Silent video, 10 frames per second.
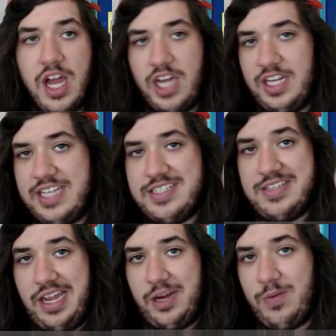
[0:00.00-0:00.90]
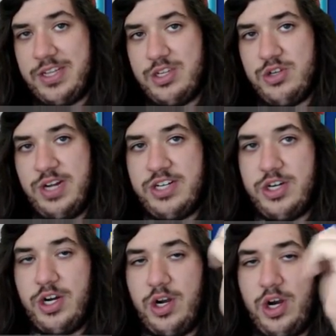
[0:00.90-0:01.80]
unless it's like a Rescue
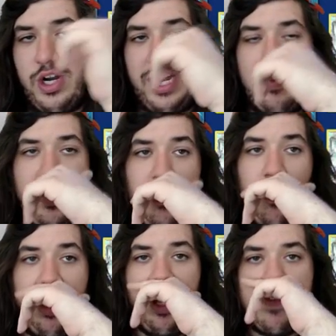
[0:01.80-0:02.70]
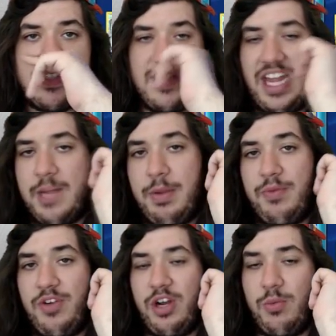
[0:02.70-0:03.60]
Stretcher or like one of the one-ofs, and that could be
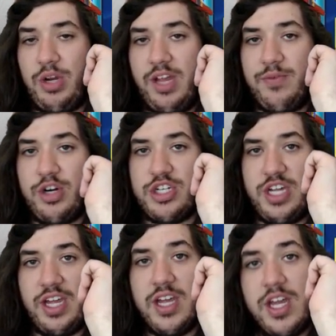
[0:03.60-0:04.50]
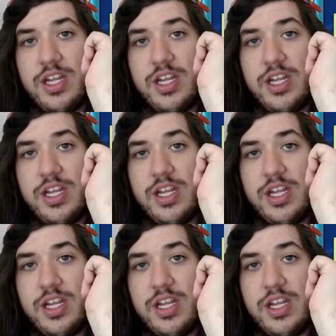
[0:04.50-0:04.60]
really unfortunate.